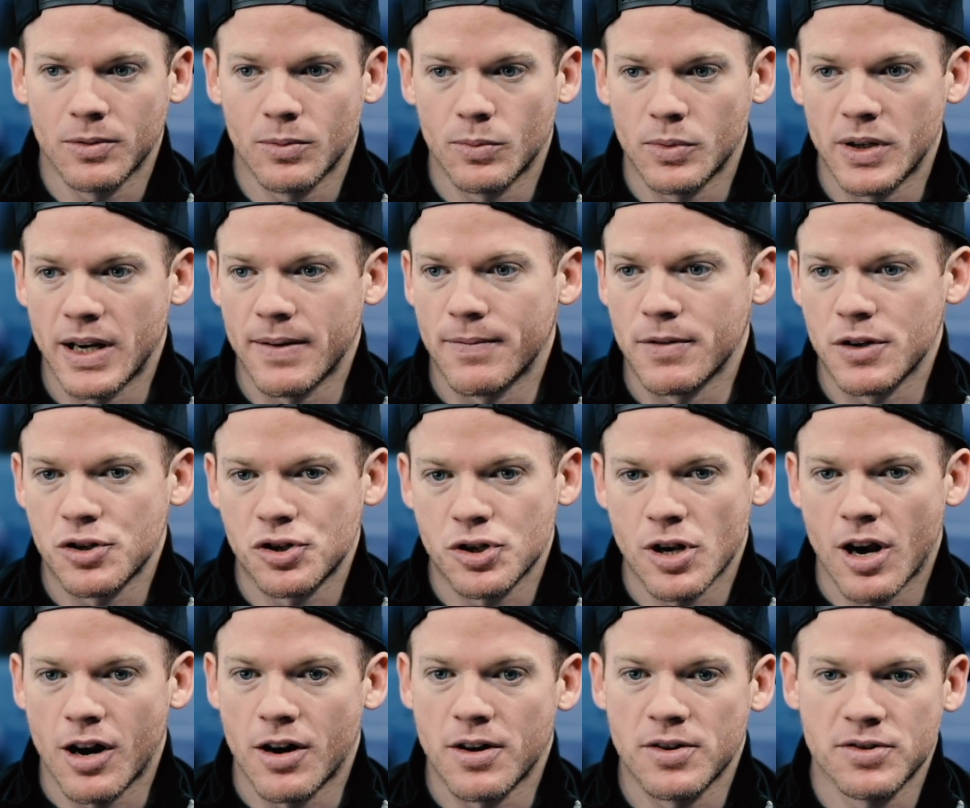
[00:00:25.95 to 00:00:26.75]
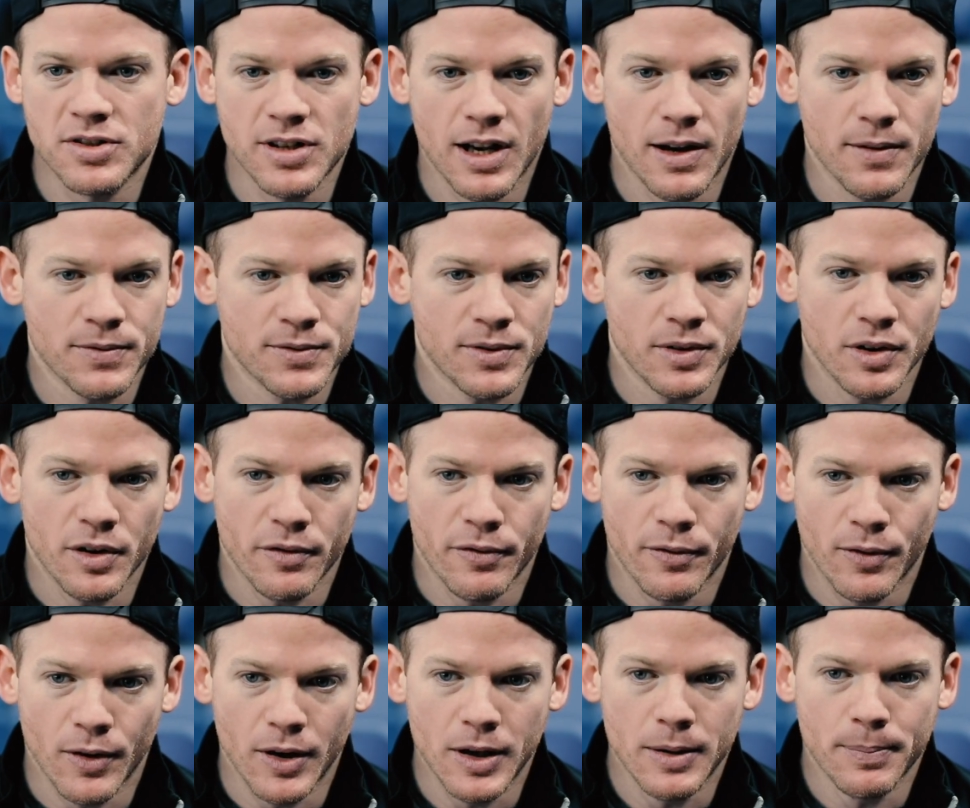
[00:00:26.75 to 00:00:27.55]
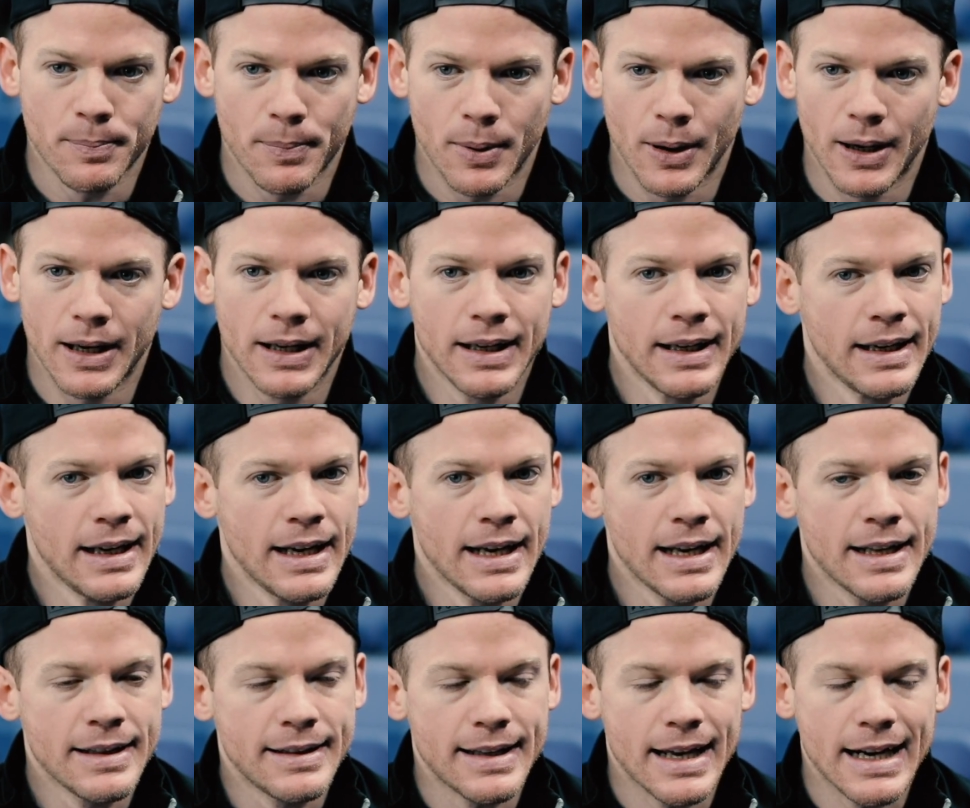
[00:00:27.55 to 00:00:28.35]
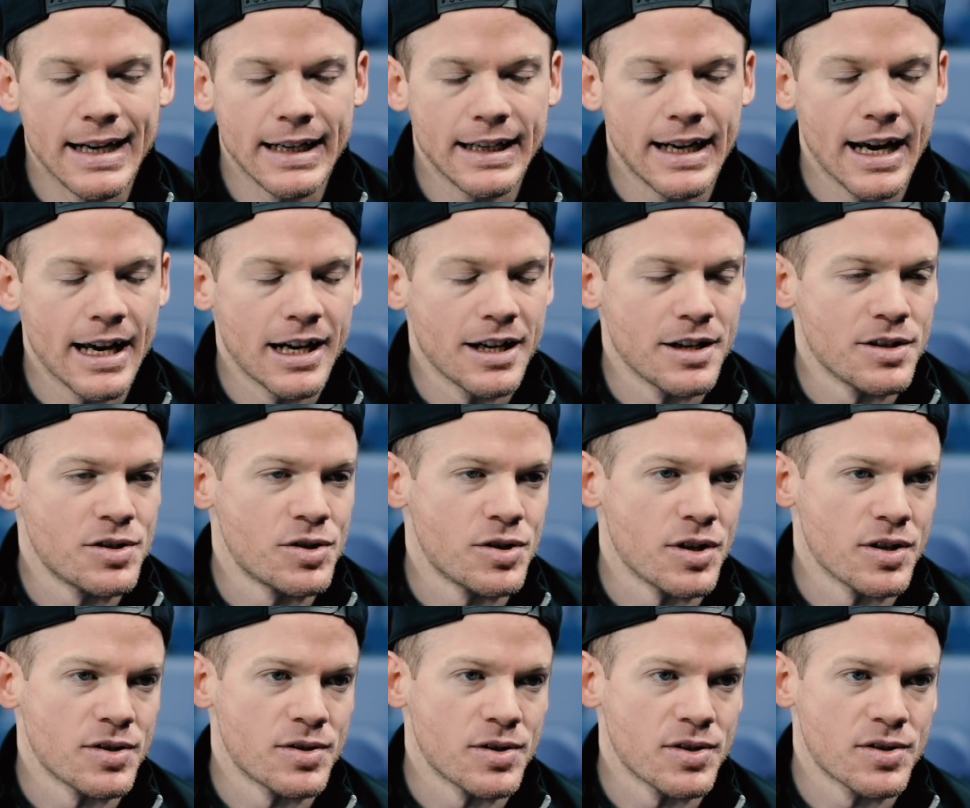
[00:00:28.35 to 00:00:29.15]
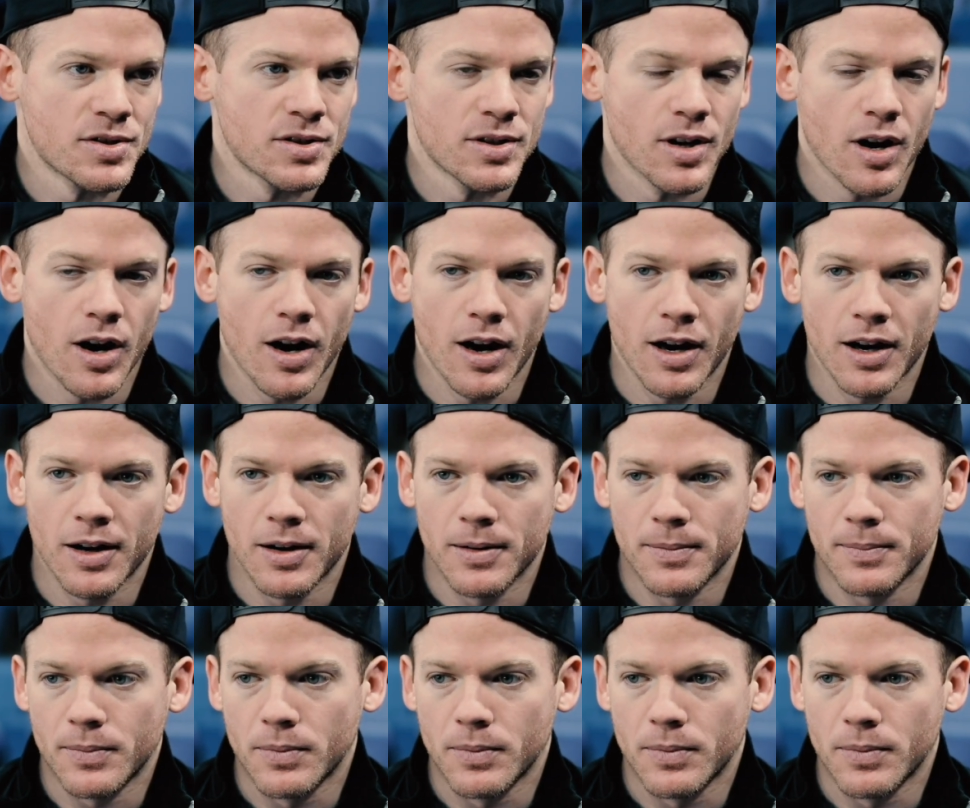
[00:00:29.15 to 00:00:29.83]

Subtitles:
We haven't shot ourselves in the foot, but then again, it's just a start.